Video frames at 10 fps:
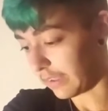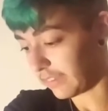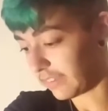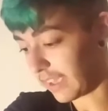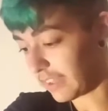
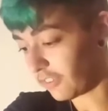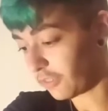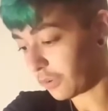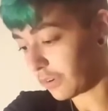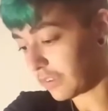side
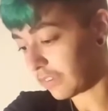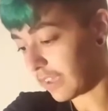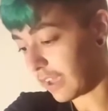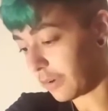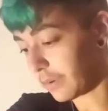stories
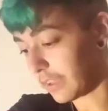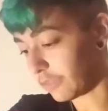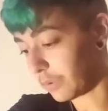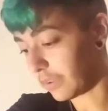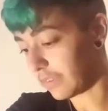now,
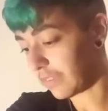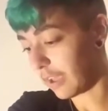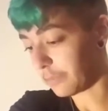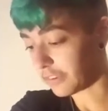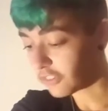as well as
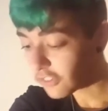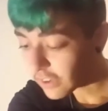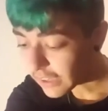how much